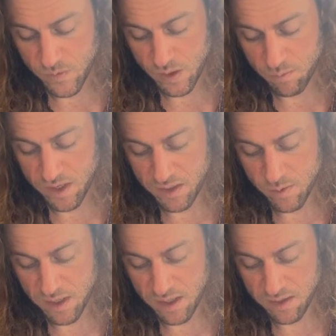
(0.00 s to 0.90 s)
Makes
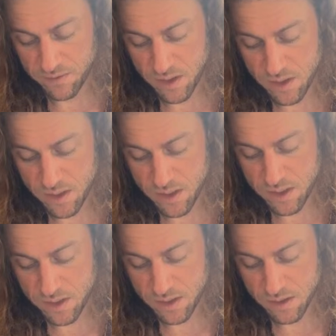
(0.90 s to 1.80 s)
my life good.
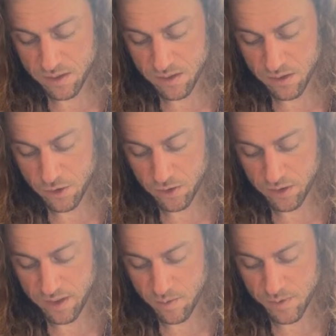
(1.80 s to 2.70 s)
It certainly
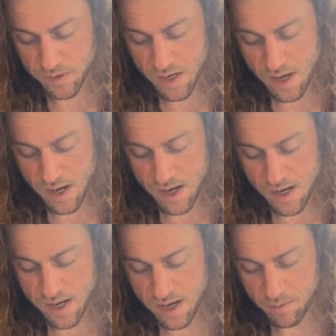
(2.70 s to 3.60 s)
helps. I
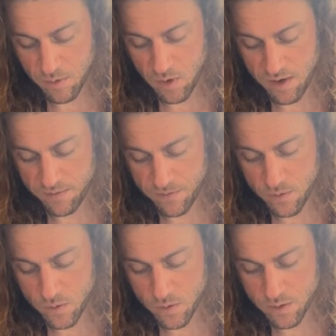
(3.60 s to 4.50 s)
am
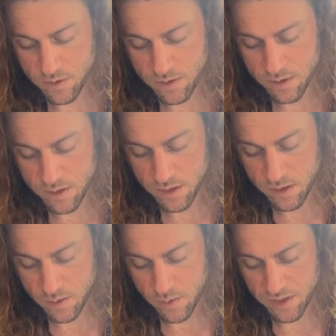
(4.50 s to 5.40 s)
grateful,
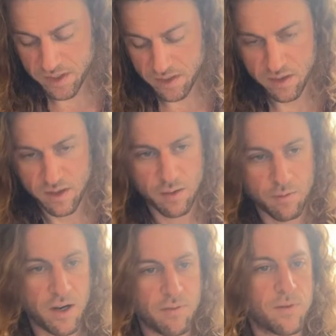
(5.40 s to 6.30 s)
what's another thing I'm
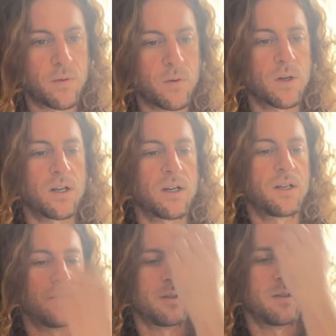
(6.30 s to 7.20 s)
grateful for?
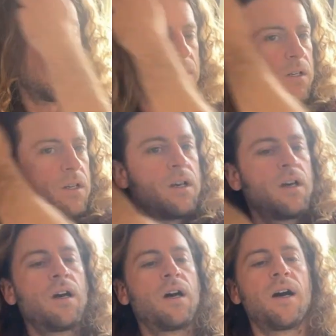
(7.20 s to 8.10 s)

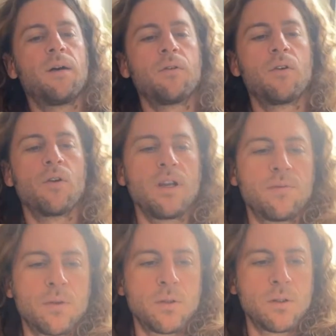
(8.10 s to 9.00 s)
I'm
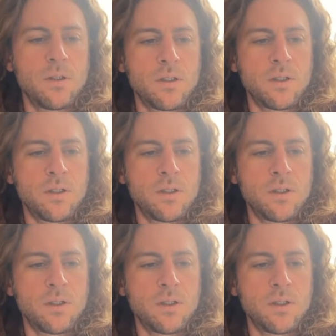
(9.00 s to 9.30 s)
grateful.